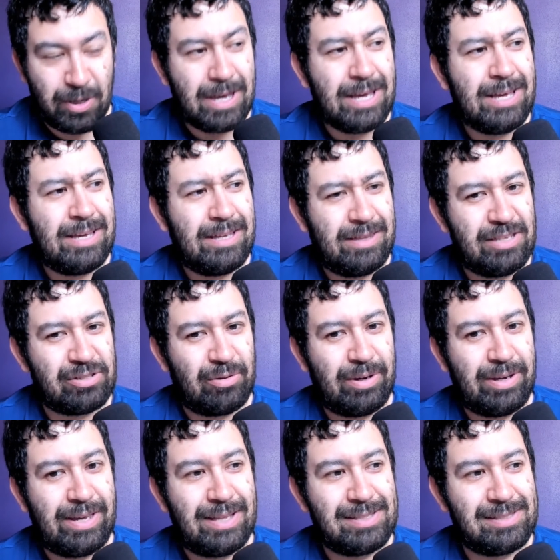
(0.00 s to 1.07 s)
These are
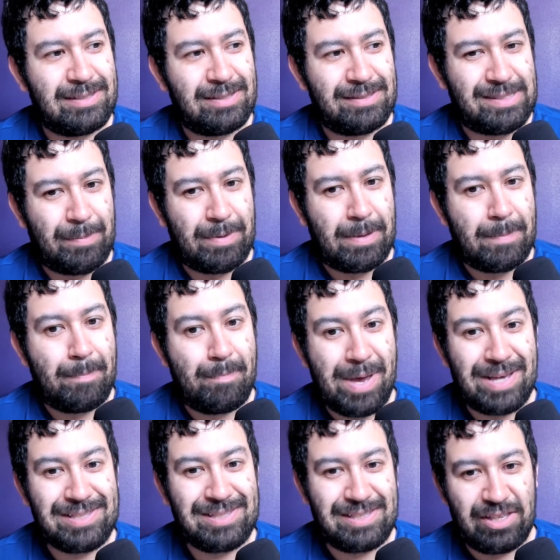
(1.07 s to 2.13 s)
against some of the
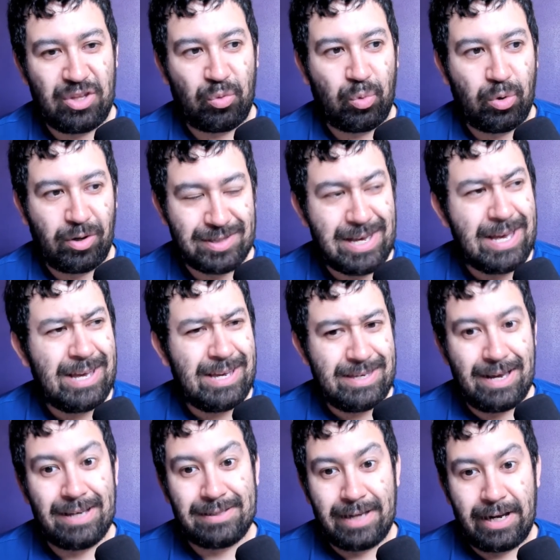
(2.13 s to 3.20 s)
best in the world.
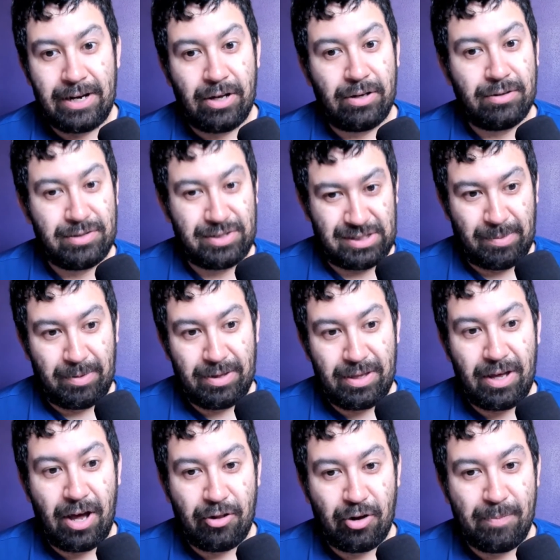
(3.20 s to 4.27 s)
Yes, I know some of the
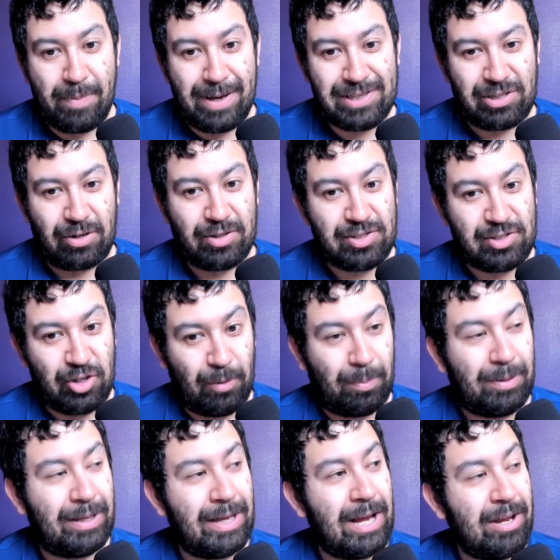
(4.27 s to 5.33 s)
other best are still
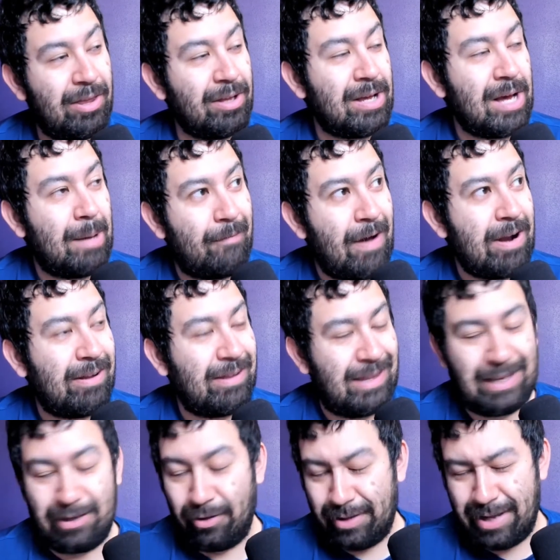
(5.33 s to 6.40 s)
playing in the cup final.
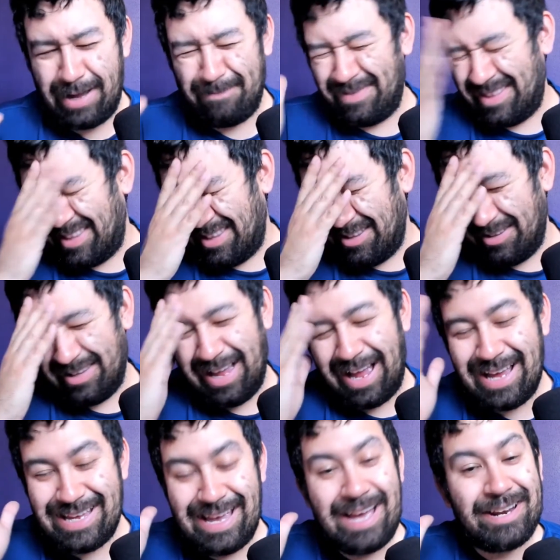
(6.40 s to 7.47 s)
Like, okay, I
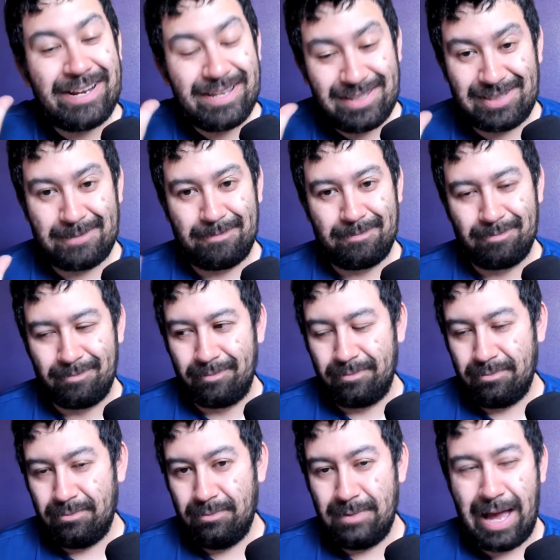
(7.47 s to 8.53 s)
get it.
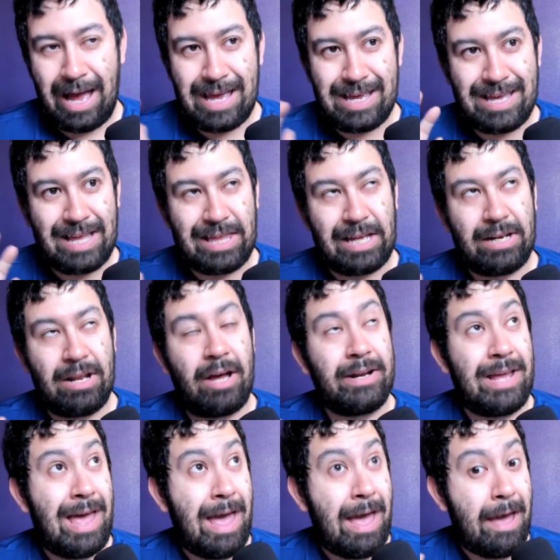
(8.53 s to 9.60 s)
I get that not
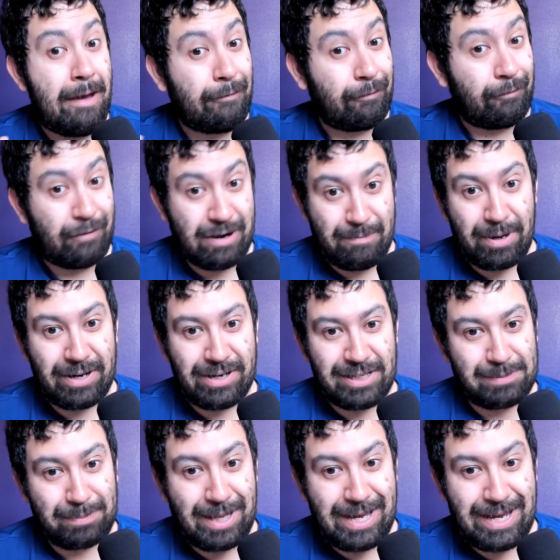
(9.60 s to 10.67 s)
everybody's
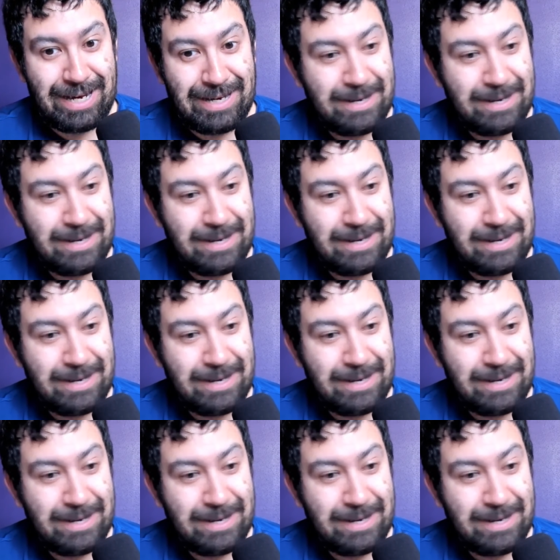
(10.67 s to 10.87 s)
playing.